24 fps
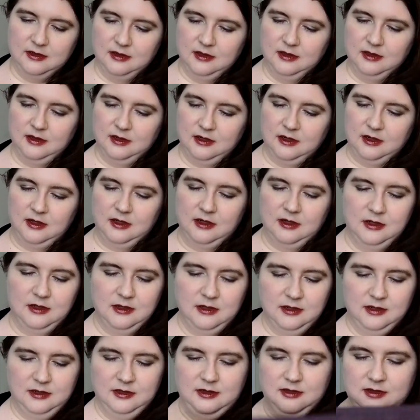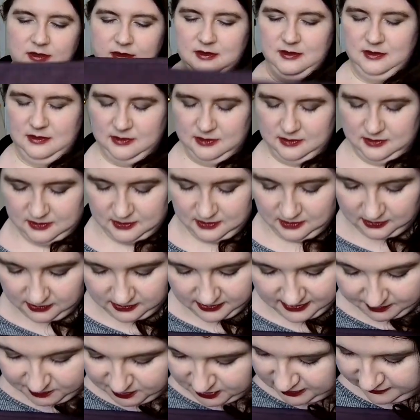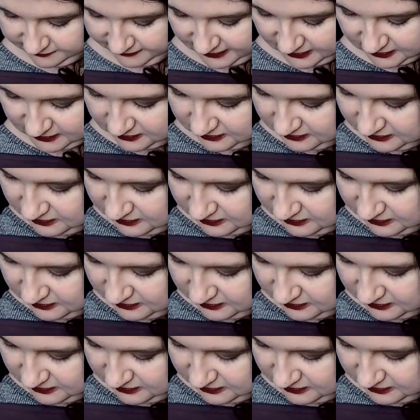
Oh, oh, they're perfect.